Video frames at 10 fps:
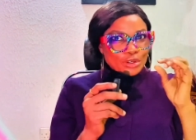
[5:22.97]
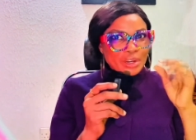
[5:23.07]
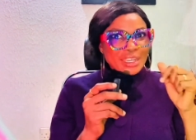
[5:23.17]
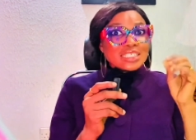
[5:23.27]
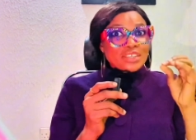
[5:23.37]

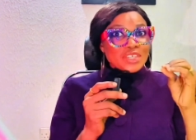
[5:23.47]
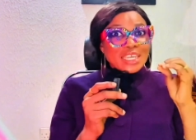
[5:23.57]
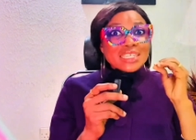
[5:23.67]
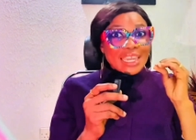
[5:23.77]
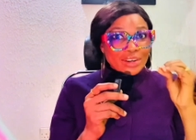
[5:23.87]
naira in
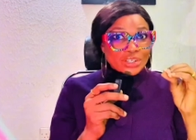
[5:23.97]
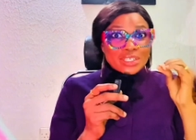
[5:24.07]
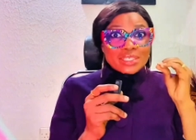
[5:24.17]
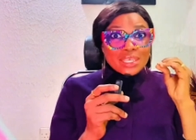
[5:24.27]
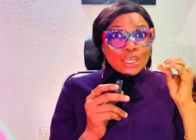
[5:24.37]
dividend
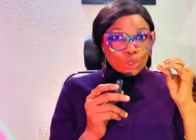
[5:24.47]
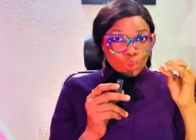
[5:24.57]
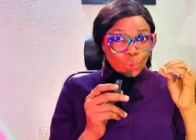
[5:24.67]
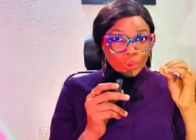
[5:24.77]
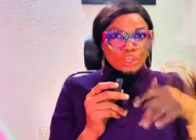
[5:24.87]
earnings alone.